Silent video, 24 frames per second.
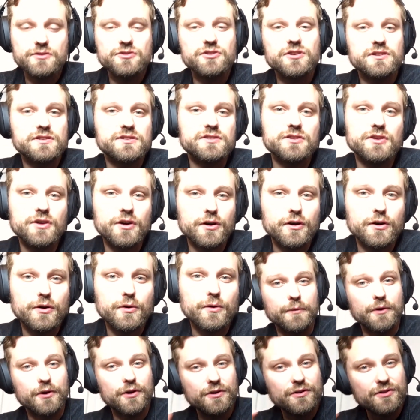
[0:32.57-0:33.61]
Just
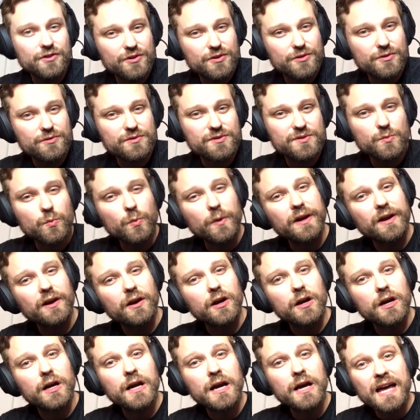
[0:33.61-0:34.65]
know, good news, we
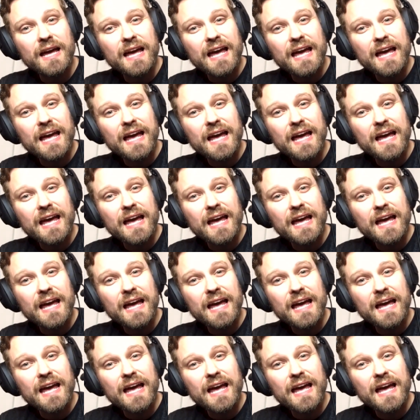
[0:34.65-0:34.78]
are,